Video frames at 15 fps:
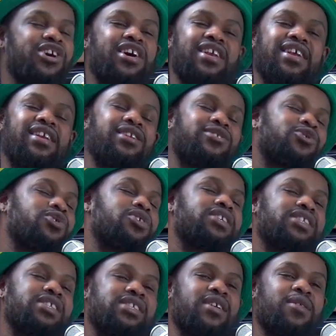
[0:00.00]
started, it
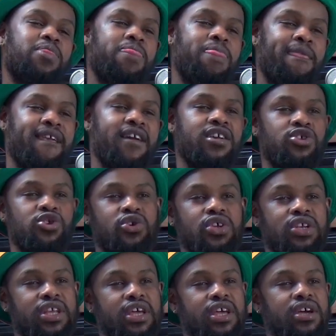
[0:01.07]
was.
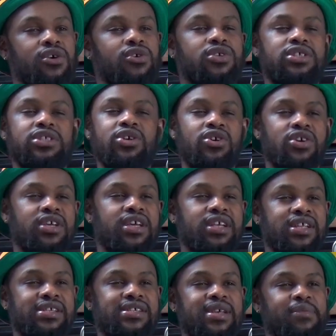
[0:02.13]
You could hear Gucci.
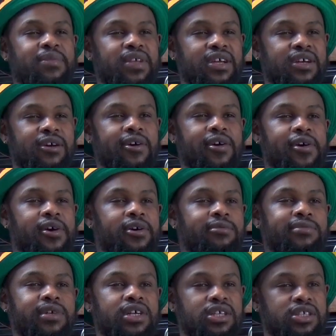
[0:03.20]
Okay, there's something
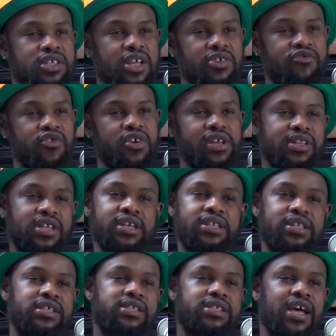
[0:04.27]
different
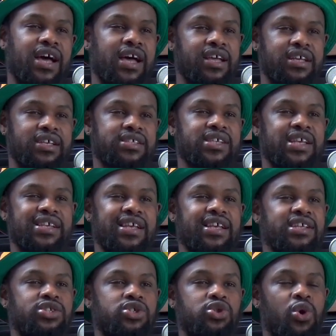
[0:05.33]
that this guy
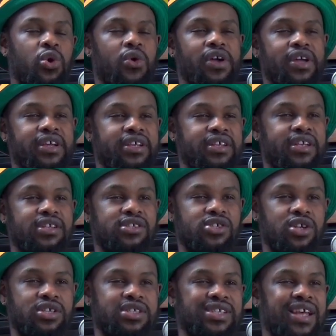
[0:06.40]
is doing.
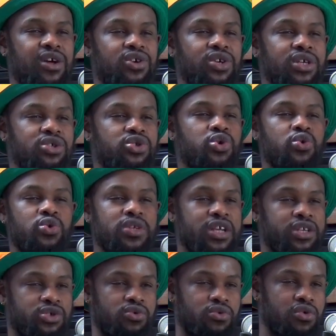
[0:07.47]
It's not sounding too
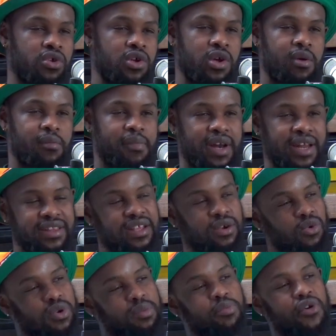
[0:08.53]
natural. But I
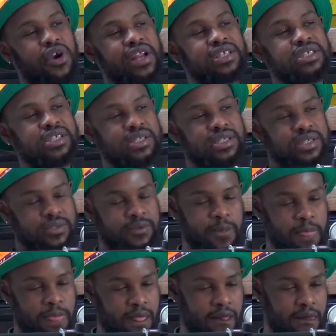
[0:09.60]
think with practice,
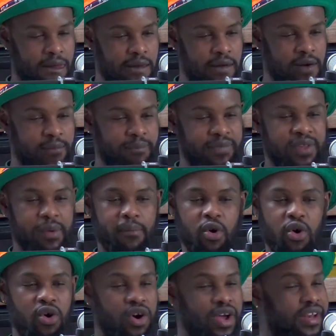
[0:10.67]

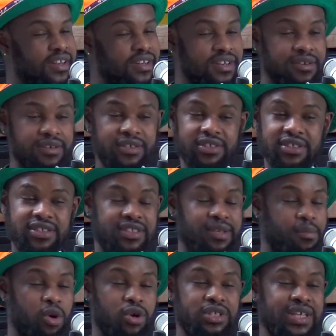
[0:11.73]

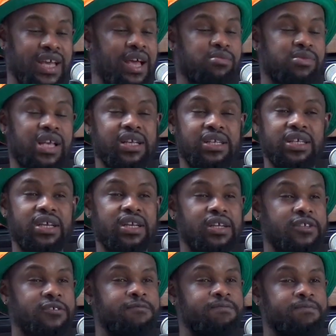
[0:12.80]
the more times I
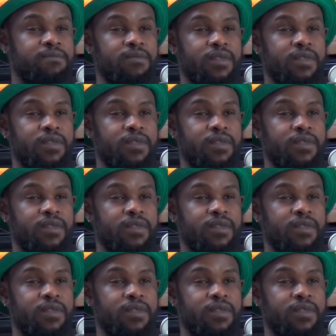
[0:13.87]
did it,